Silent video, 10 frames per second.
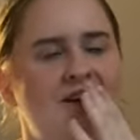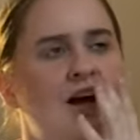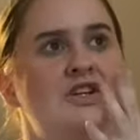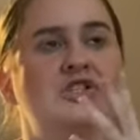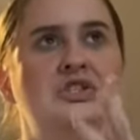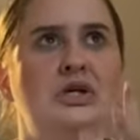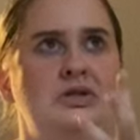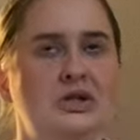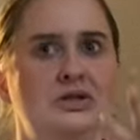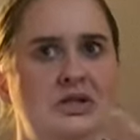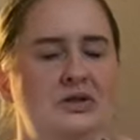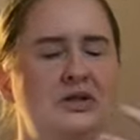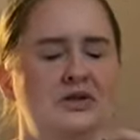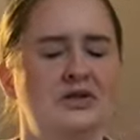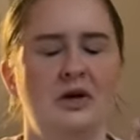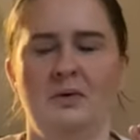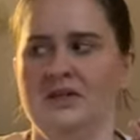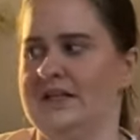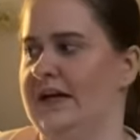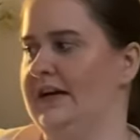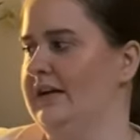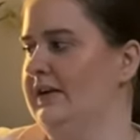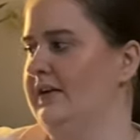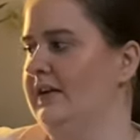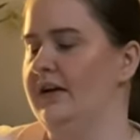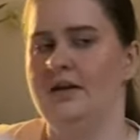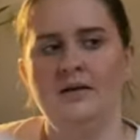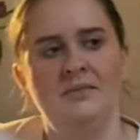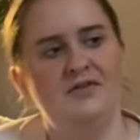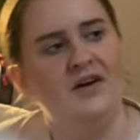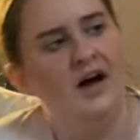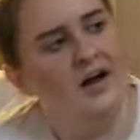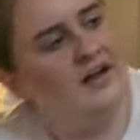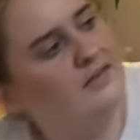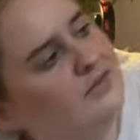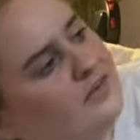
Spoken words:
I so want it. Number five.